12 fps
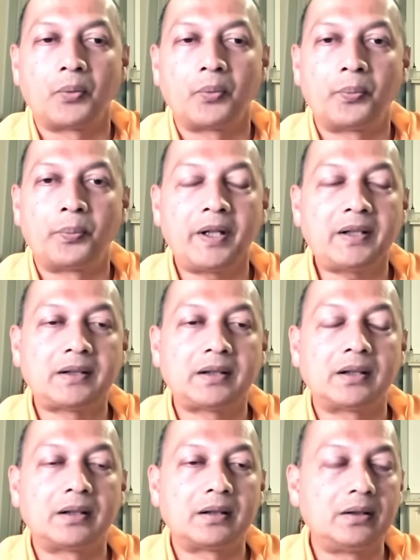But
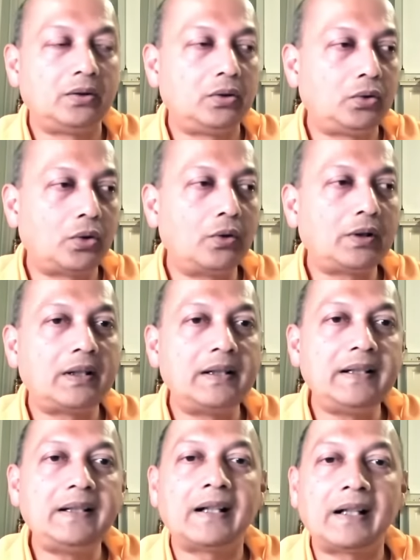you don't
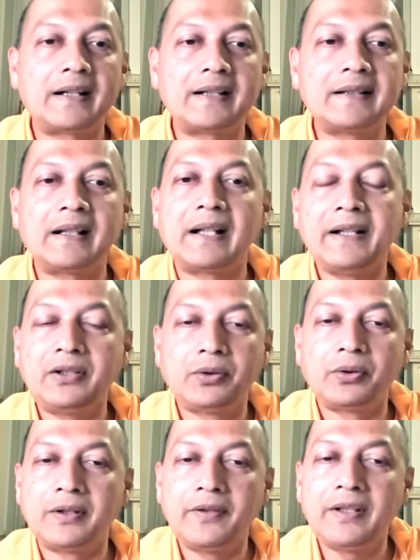need another light
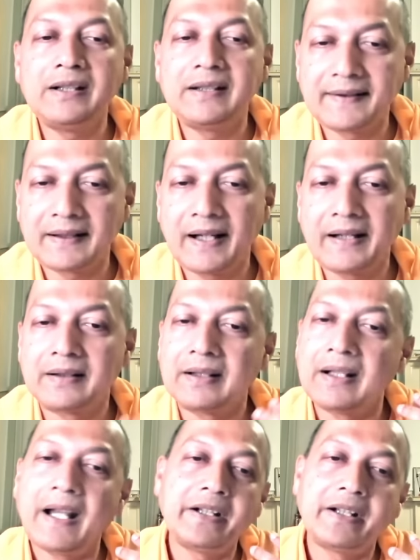to reveal this light. The
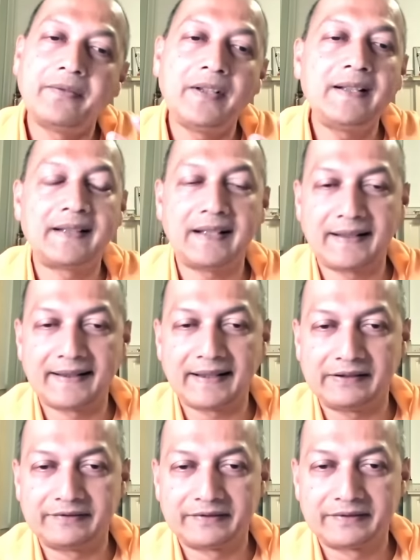light reveals
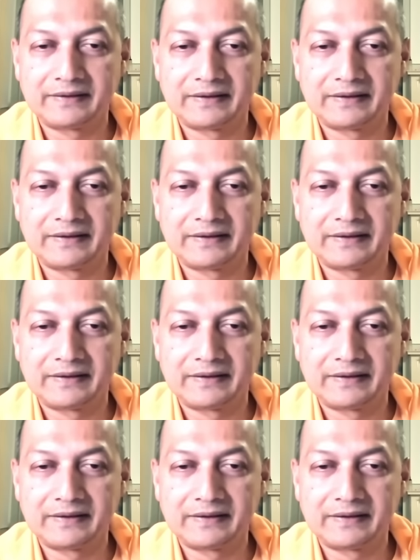itself.